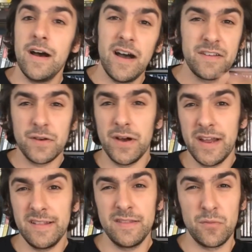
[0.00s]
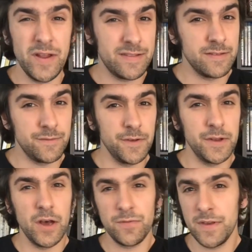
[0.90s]
I saw it at the Ritz in
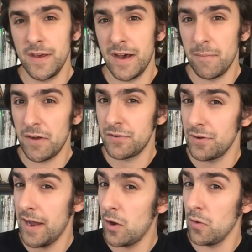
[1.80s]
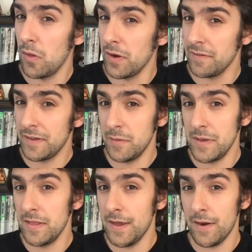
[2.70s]
Philadelphia. I'm not sure how long it's going to
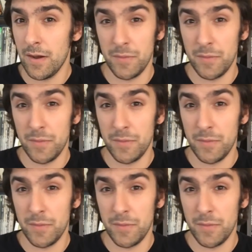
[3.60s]
be there.